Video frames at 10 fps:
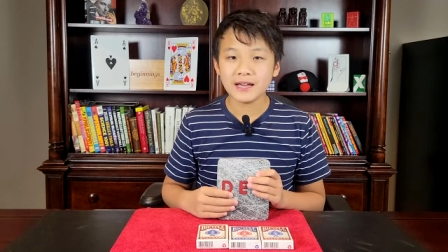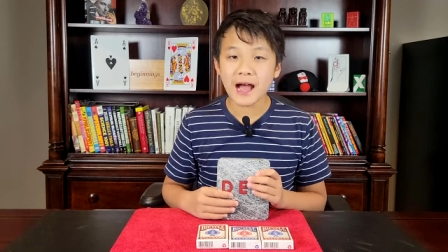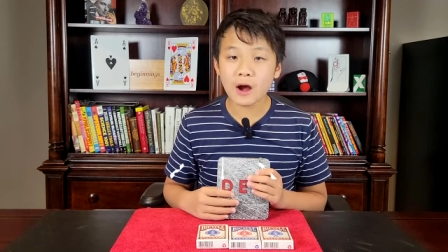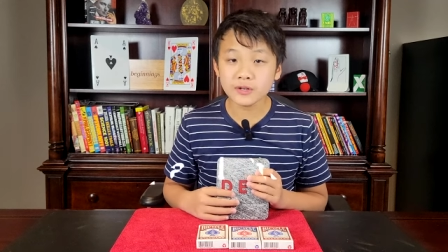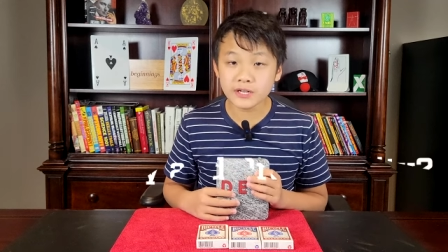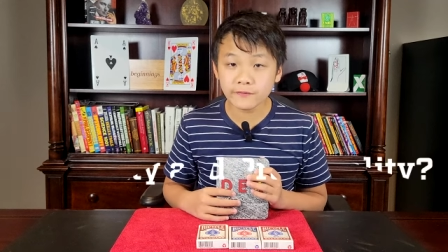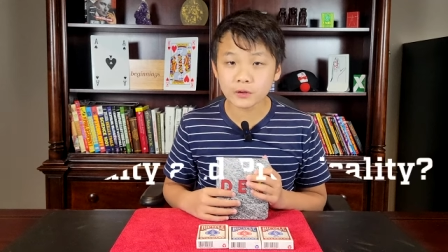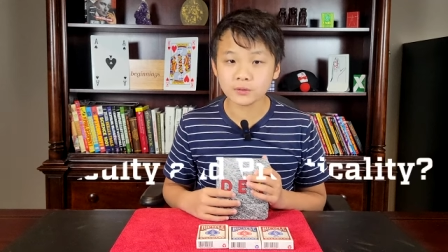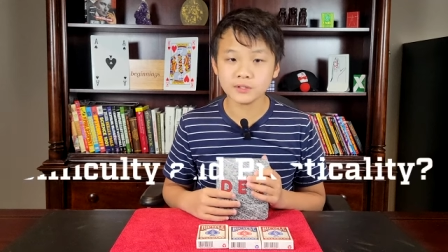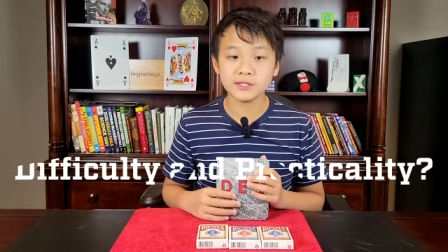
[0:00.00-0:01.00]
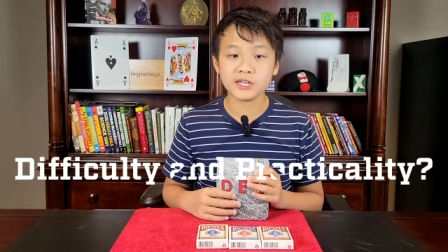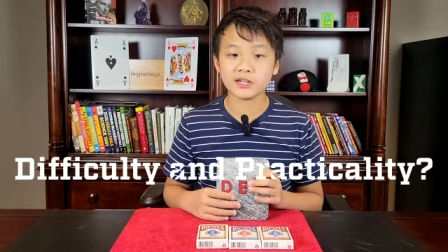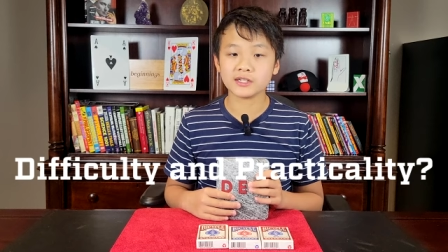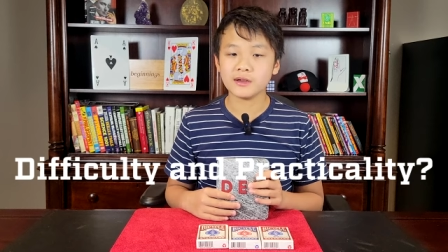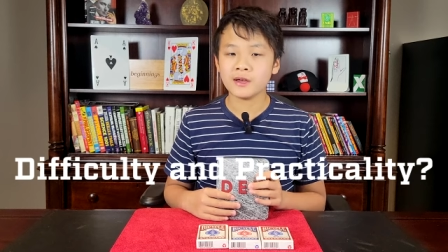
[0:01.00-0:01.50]
How difficult is
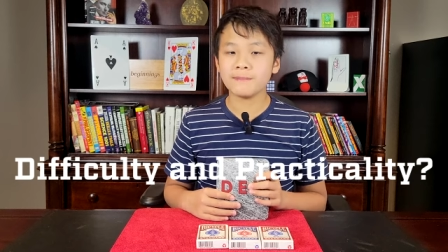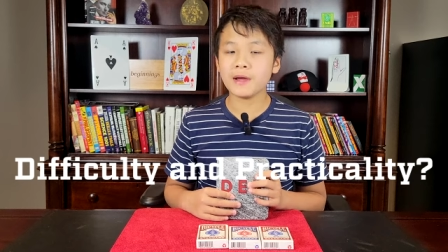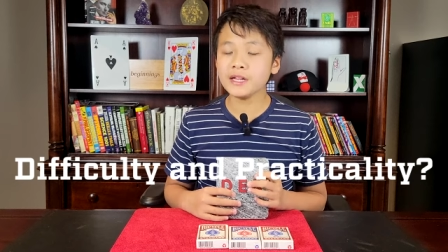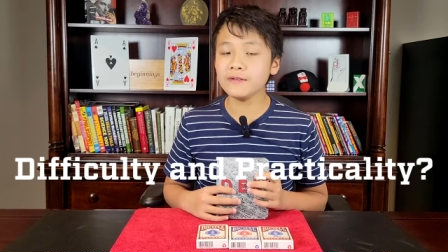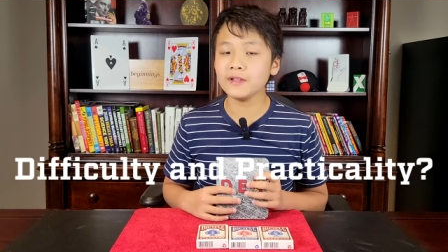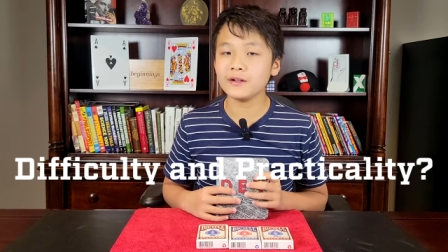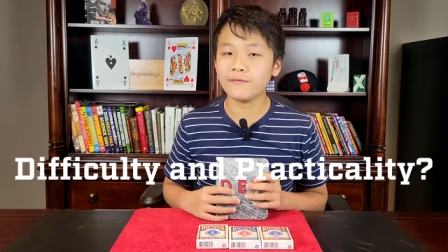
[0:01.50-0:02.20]
Dex? Many of the